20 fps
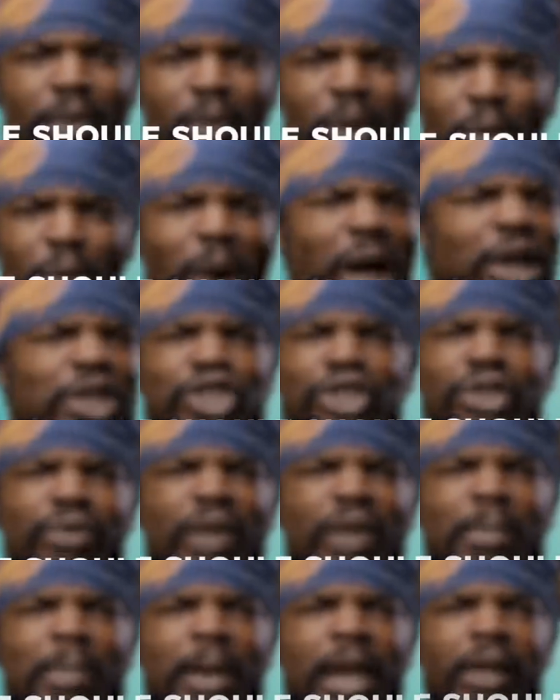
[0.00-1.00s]
What wattage should you
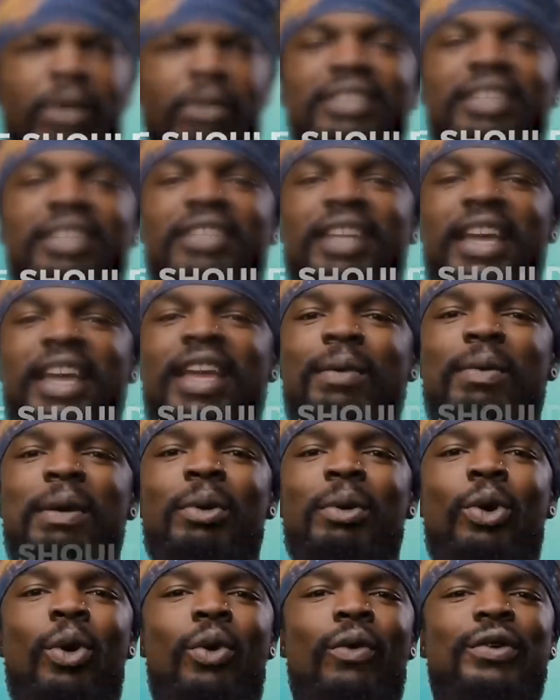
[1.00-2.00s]
vape at? Today, we
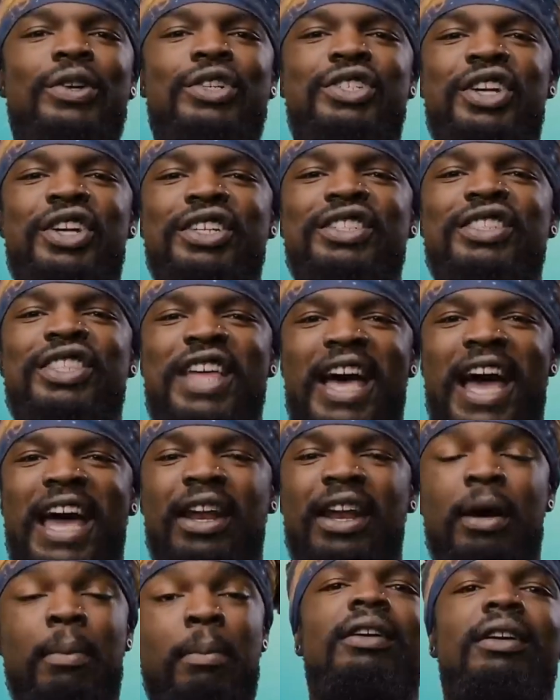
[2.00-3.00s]
will go over just
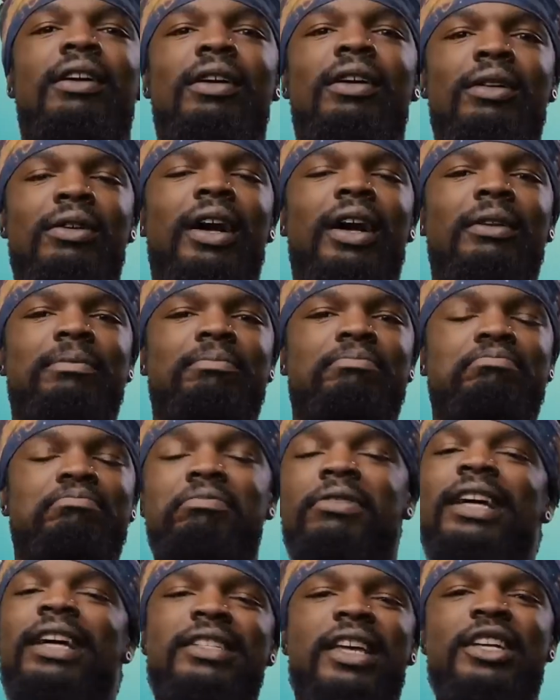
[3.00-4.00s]
that. All right,
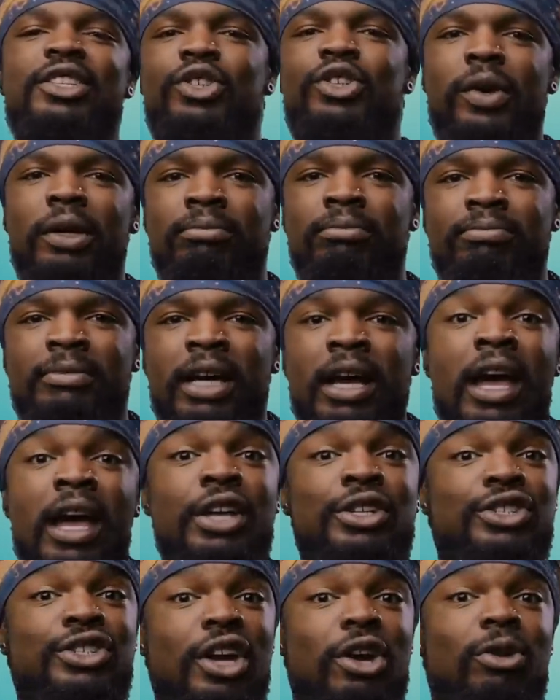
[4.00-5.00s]
let's get to it.
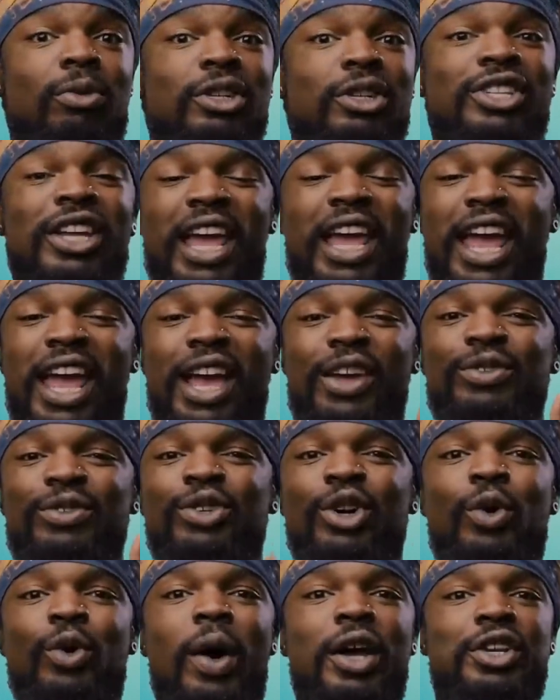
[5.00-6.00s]
So, to answer
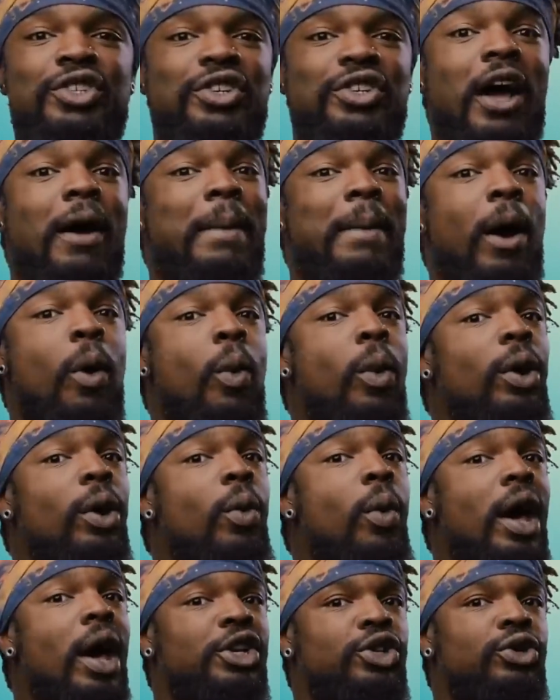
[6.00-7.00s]
your question about what
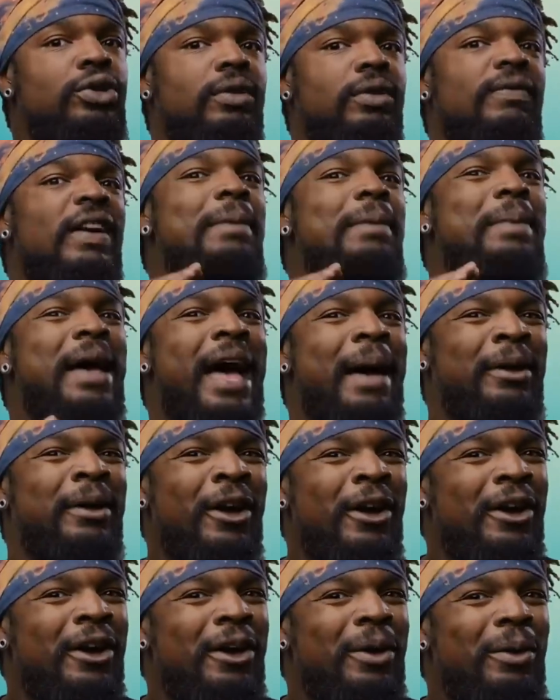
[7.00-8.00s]
wattage you should vape at,
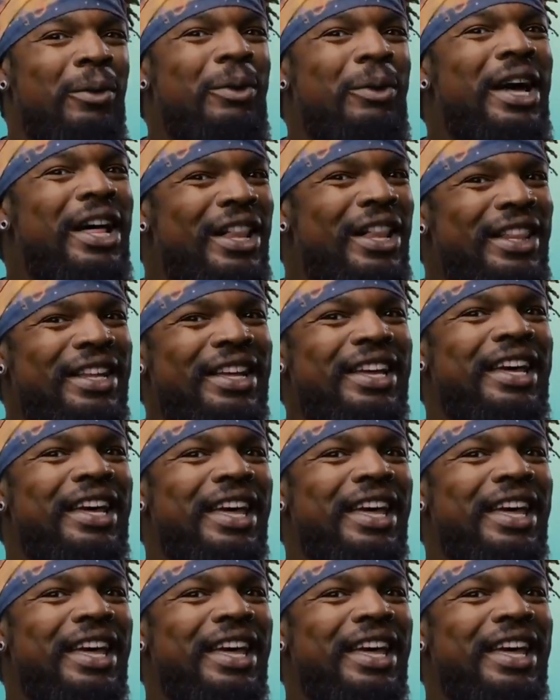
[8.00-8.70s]
well,